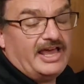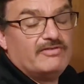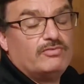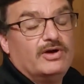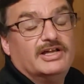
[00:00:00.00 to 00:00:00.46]

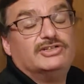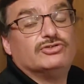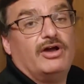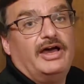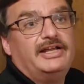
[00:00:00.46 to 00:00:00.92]
have one, I
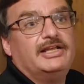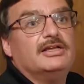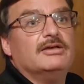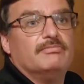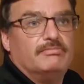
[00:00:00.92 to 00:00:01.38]
tried it,
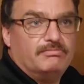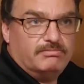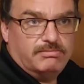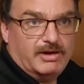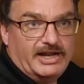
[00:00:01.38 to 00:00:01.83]

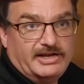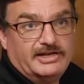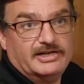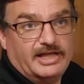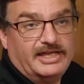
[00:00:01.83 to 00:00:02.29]
but I
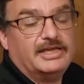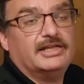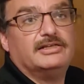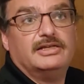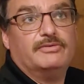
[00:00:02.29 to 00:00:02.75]
didn't like
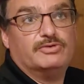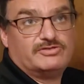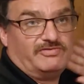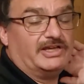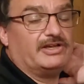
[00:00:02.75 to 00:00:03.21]
it. It was
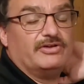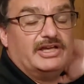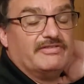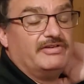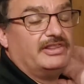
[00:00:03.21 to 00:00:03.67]

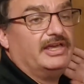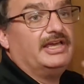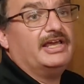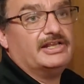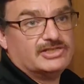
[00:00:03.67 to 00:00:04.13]
flickering everything,
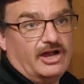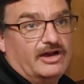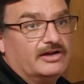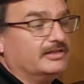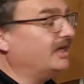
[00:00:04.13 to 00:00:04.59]
and it's
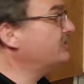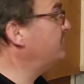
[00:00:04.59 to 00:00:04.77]
hard on that